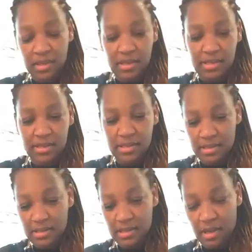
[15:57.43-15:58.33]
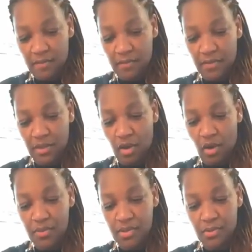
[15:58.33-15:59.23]
It's for the
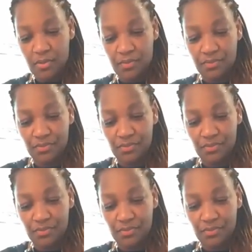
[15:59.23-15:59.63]
optimum